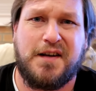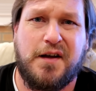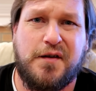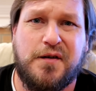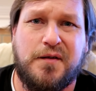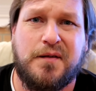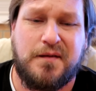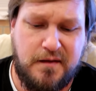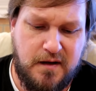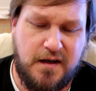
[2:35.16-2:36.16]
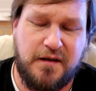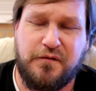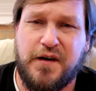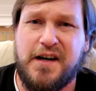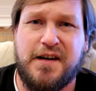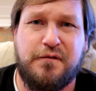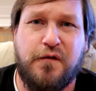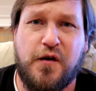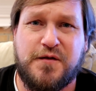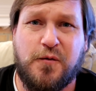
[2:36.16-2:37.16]
another very
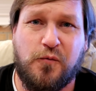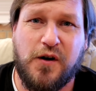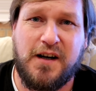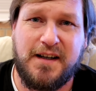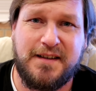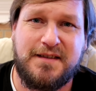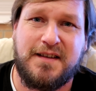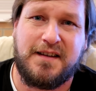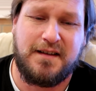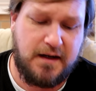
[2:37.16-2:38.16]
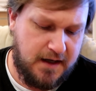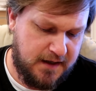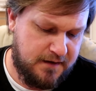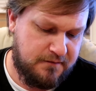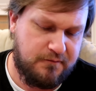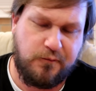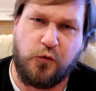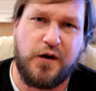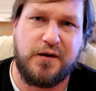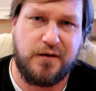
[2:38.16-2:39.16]
versatile rod and
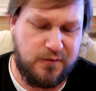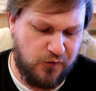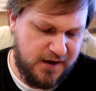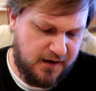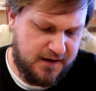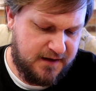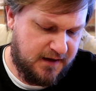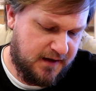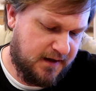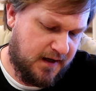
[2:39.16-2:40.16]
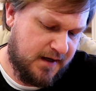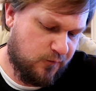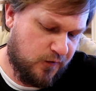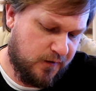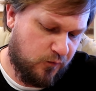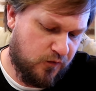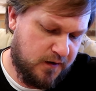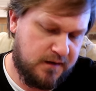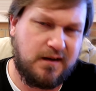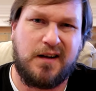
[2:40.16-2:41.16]
reel. The reel is in a 8-1 to
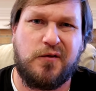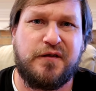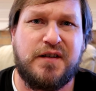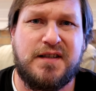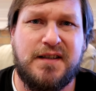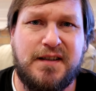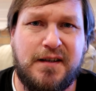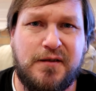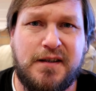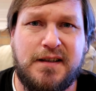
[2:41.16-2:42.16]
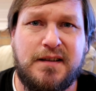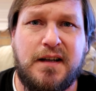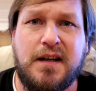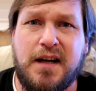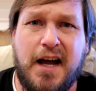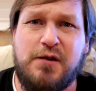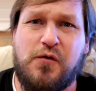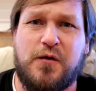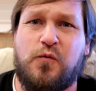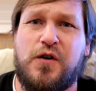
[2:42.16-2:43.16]
1. I don't know if I said that or not.
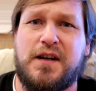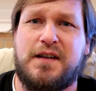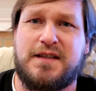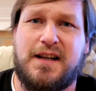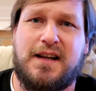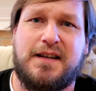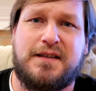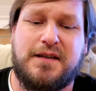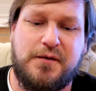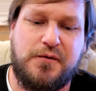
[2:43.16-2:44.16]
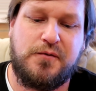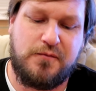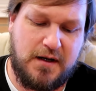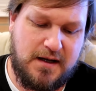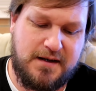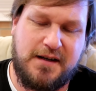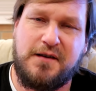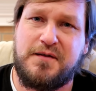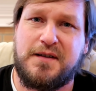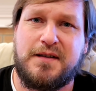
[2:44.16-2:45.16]
8-1 to 1 because I like to
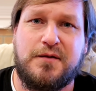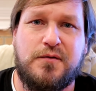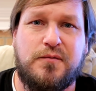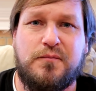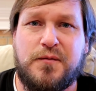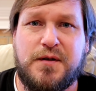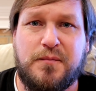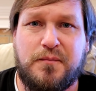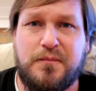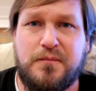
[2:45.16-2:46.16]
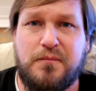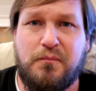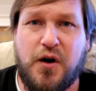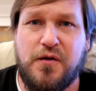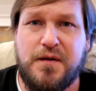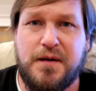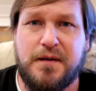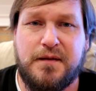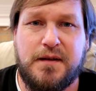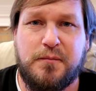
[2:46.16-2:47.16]
use it to burn
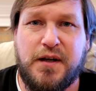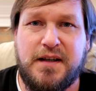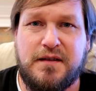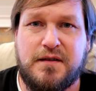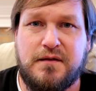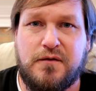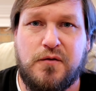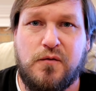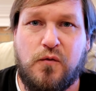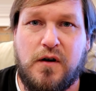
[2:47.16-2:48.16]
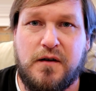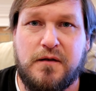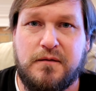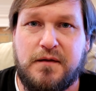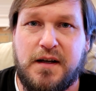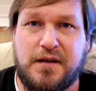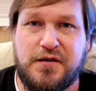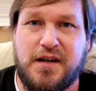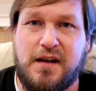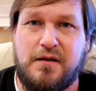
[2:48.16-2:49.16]
the baits through the water, kind of
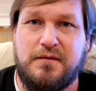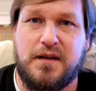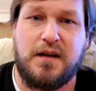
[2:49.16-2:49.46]
shallow.